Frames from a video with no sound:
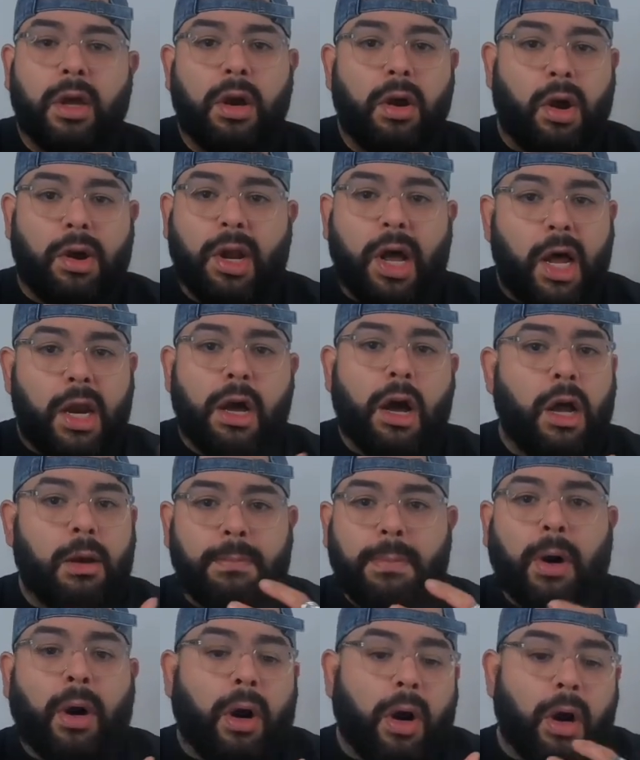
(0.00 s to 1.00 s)
are not
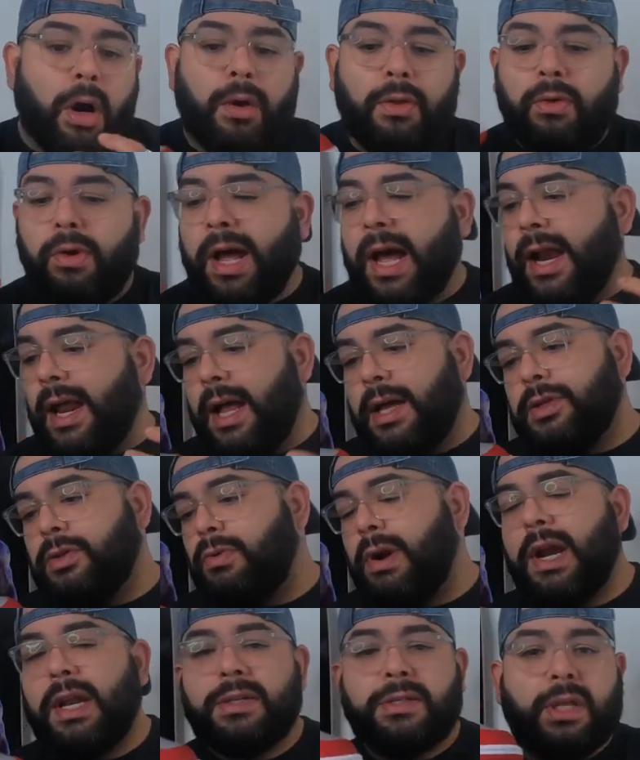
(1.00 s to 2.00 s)
on par. They're not as
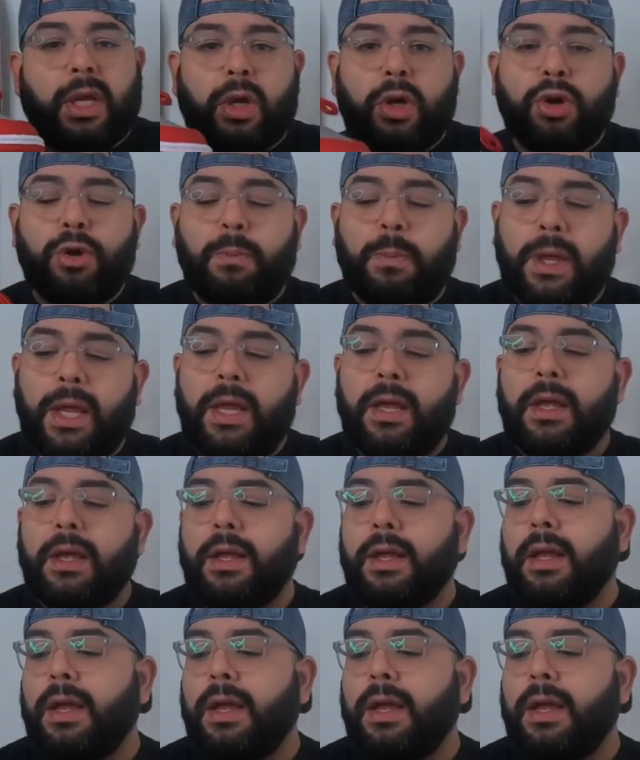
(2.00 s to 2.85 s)
great as they could be.